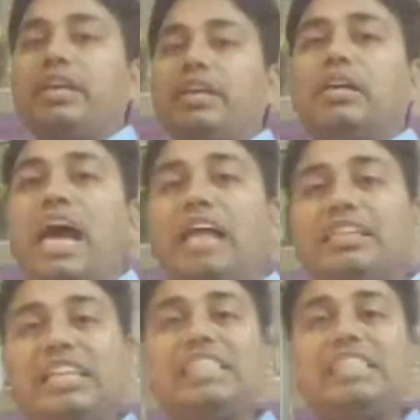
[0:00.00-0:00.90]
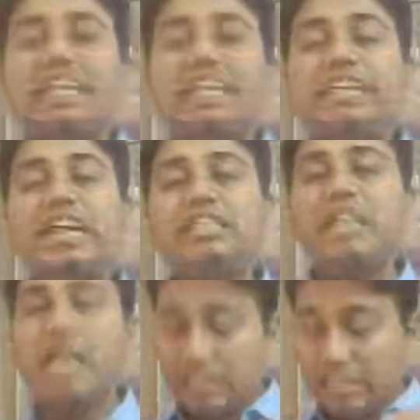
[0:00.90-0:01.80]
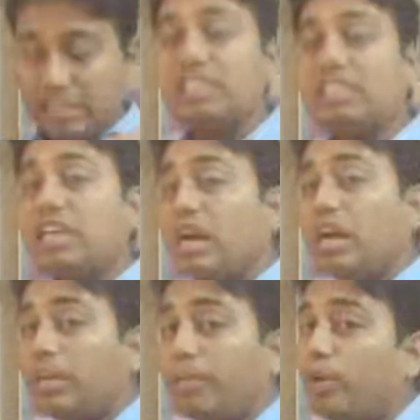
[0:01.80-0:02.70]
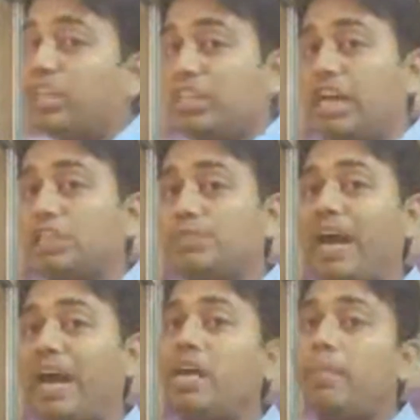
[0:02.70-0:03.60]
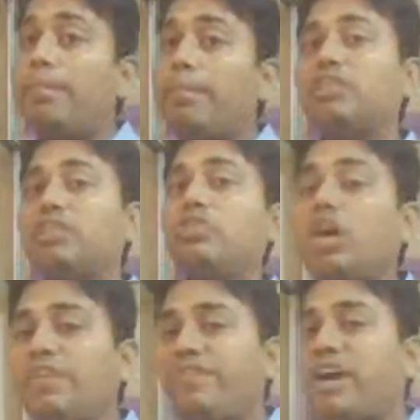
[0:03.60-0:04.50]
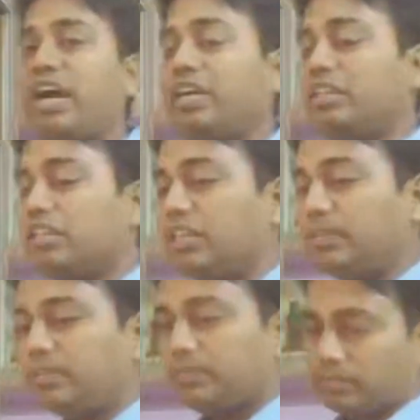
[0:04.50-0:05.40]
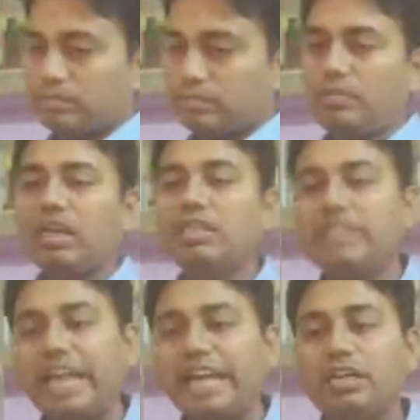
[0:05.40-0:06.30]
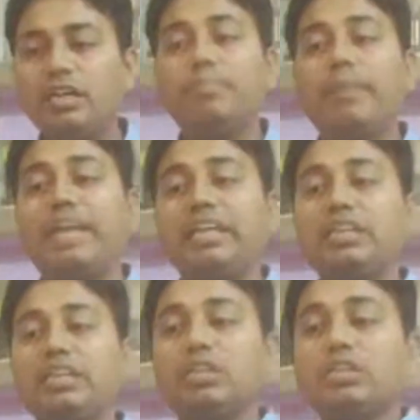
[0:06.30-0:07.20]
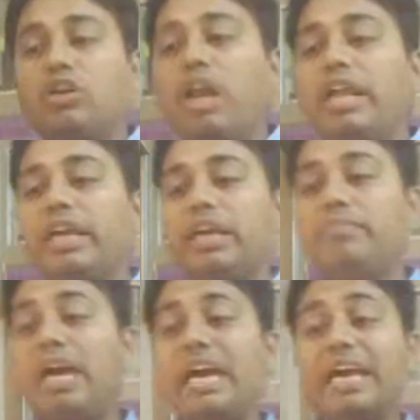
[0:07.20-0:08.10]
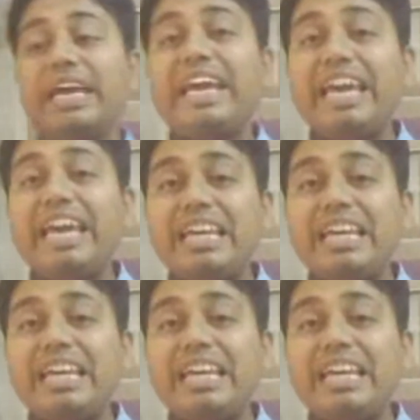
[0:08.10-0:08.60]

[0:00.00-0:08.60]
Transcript: And this the poet does by personifying the tiger, by calling him his,